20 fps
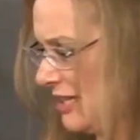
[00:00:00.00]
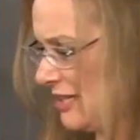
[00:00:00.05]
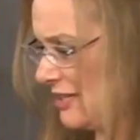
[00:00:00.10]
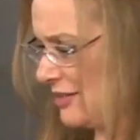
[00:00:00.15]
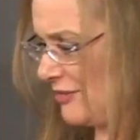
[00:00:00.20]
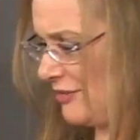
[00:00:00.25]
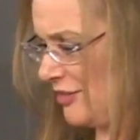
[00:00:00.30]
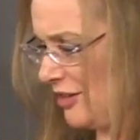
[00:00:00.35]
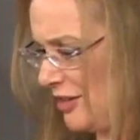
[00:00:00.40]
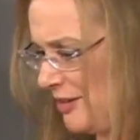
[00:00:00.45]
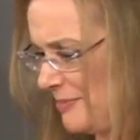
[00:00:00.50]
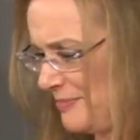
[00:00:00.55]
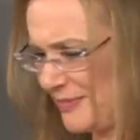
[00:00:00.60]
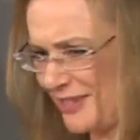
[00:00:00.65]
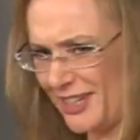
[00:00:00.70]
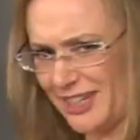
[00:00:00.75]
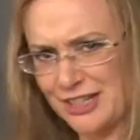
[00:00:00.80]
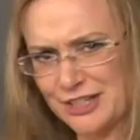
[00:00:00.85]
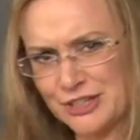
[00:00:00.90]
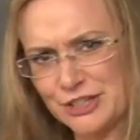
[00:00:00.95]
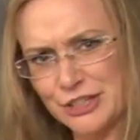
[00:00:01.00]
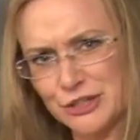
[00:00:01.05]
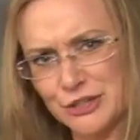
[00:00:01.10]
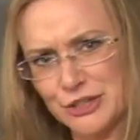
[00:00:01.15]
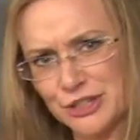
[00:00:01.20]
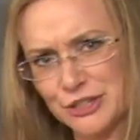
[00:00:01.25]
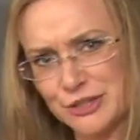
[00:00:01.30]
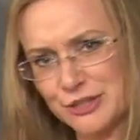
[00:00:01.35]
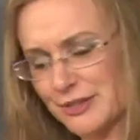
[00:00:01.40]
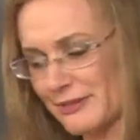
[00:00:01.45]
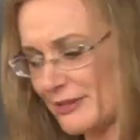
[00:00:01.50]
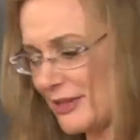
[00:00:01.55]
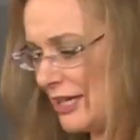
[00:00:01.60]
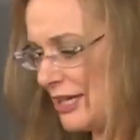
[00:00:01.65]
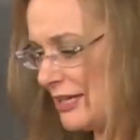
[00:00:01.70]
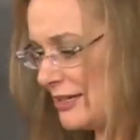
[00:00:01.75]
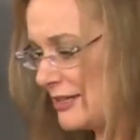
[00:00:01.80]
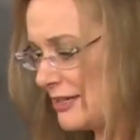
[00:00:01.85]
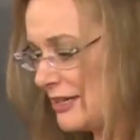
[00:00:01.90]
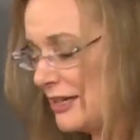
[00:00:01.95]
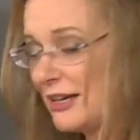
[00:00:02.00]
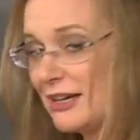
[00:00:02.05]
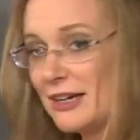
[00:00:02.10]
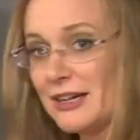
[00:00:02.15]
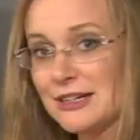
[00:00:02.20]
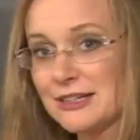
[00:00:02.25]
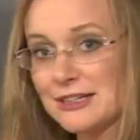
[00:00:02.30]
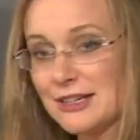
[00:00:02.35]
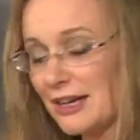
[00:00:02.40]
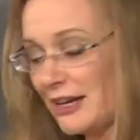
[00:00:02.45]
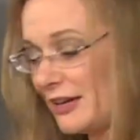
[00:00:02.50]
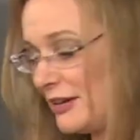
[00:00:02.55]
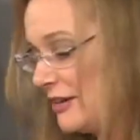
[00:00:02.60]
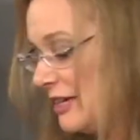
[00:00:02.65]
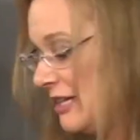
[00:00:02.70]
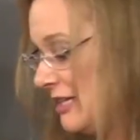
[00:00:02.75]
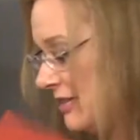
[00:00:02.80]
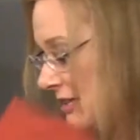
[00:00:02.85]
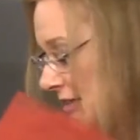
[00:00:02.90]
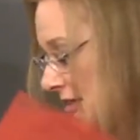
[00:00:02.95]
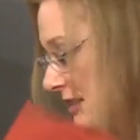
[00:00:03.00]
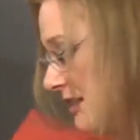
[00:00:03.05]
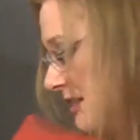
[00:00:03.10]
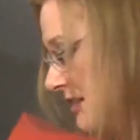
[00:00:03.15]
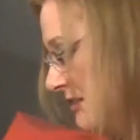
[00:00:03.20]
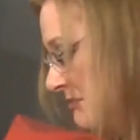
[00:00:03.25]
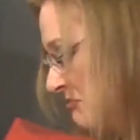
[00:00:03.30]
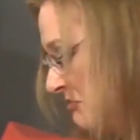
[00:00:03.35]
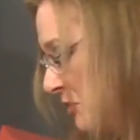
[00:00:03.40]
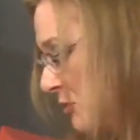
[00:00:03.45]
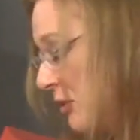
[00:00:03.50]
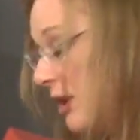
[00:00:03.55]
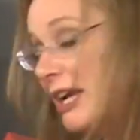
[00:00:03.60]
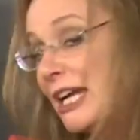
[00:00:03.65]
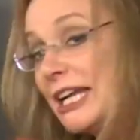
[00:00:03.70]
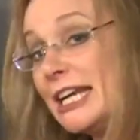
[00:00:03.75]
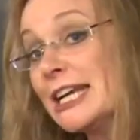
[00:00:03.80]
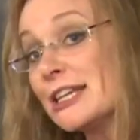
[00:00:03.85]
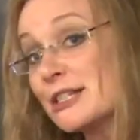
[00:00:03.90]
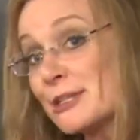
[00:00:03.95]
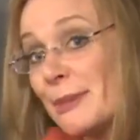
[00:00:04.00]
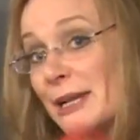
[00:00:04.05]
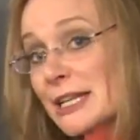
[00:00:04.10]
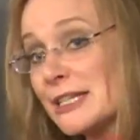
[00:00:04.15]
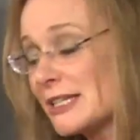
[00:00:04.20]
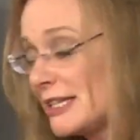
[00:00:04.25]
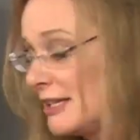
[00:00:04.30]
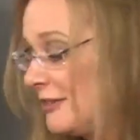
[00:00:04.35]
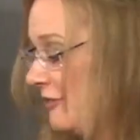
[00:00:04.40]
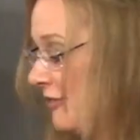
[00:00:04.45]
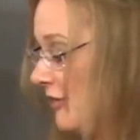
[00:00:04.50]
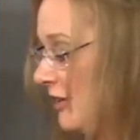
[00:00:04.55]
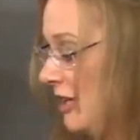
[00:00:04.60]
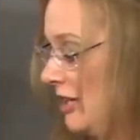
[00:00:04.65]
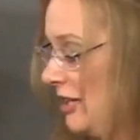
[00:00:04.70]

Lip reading: this for kind of tutus and things. So it's quite inexpensive